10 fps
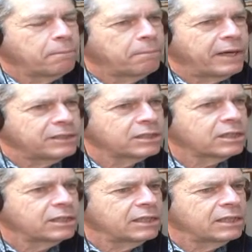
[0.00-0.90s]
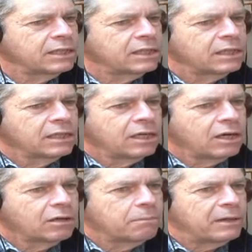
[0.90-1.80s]
basically
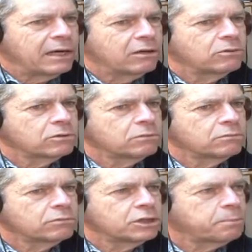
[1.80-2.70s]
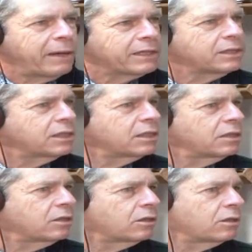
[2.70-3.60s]
are about respecting
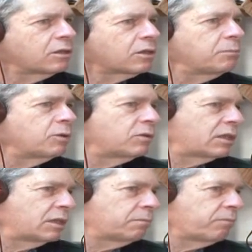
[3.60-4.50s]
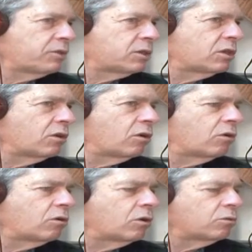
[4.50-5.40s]
your community.
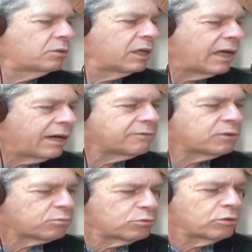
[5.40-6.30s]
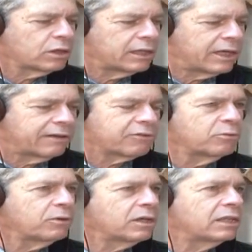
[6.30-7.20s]
So we have the rule that
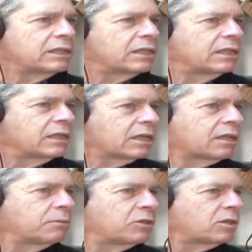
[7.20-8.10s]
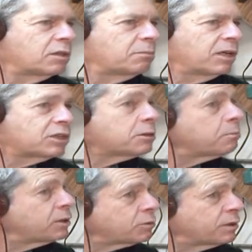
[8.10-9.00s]
everyone in our community must
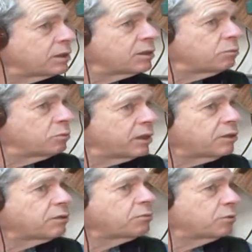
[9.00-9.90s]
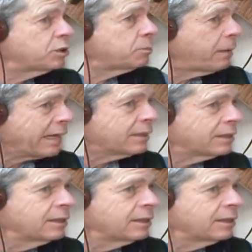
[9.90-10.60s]
be treated with respect.